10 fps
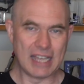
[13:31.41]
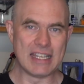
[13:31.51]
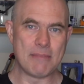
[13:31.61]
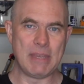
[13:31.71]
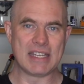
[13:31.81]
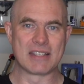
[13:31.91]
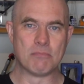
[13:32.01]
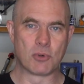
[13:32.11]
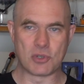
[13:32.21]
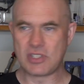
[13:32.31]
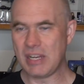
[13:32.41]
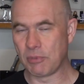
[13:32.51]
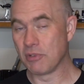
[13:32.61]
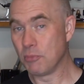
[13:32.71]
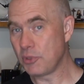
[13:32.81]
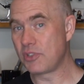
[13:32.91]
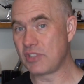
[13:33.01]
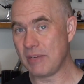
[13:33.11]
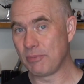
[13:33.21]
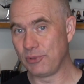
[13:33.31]
and that makes them more stable. The most
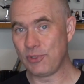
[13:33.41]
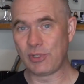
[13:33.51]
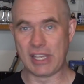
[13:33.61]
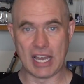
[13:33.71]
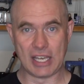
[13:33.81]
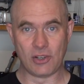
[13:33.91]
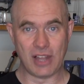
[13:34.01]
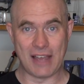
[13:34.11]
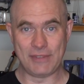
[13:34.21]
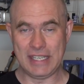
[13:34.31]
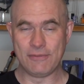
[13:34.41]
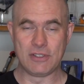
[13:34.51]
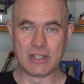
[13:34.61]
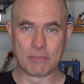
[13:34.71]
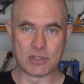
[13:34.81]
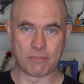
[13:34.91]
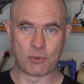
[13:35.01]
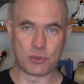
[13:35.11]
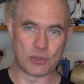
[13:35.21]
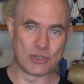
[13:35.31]
stable nuclei all have even numbers of
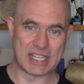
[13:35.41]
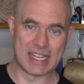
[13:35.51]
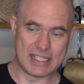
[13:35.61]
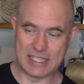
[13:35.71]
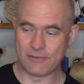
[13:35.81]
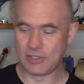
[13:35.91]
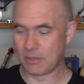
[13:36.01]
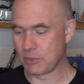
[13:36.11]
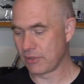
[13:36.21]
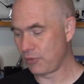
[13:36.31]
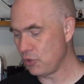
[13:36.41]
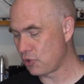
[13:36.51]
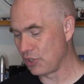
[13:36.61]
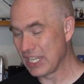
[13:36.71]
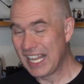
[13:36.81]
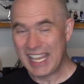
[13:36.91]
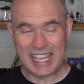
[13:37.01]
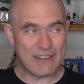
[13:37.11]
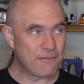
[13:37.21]
protons and even numbers of neutrons. In